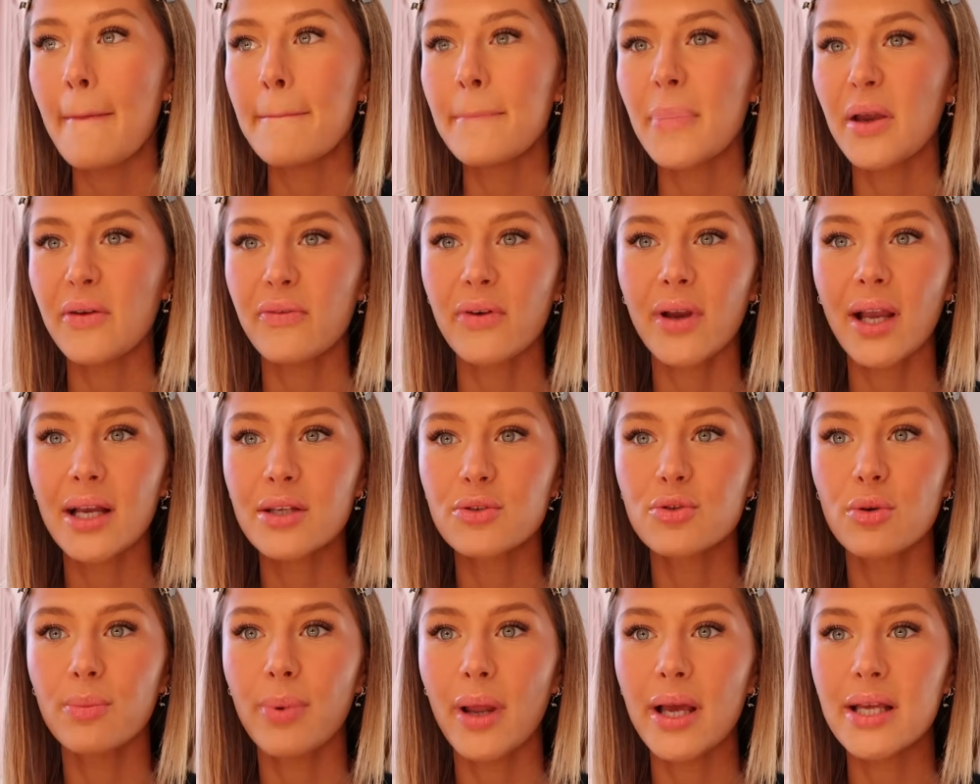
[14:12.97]
But if it
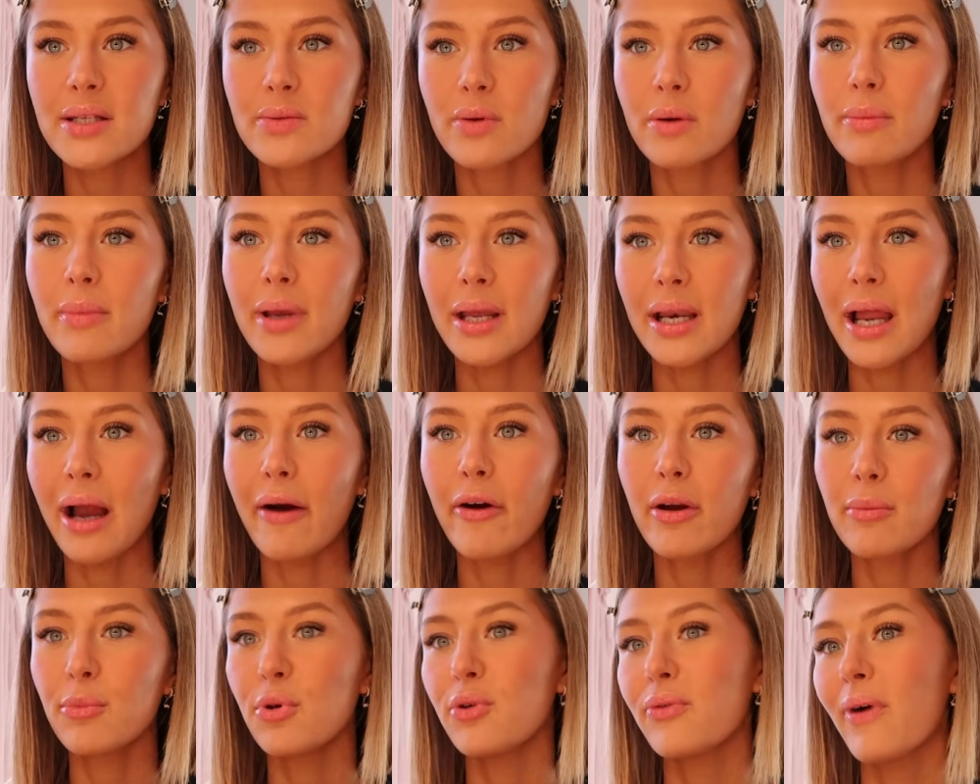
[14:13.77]
gets to a place when me and
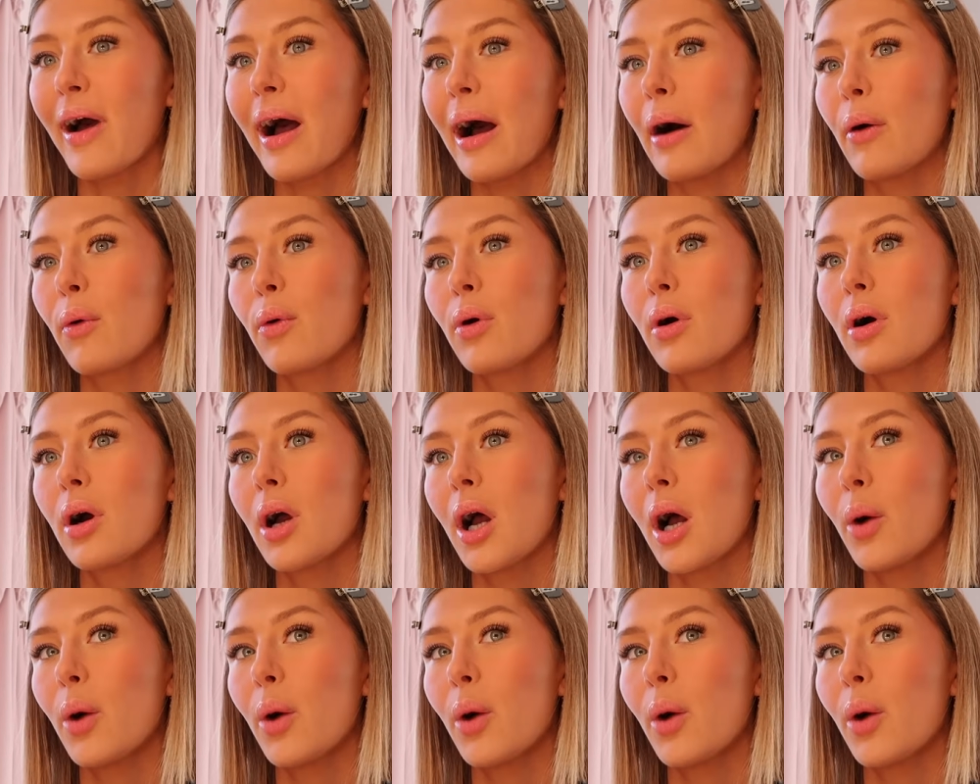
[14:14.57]
Harry move out,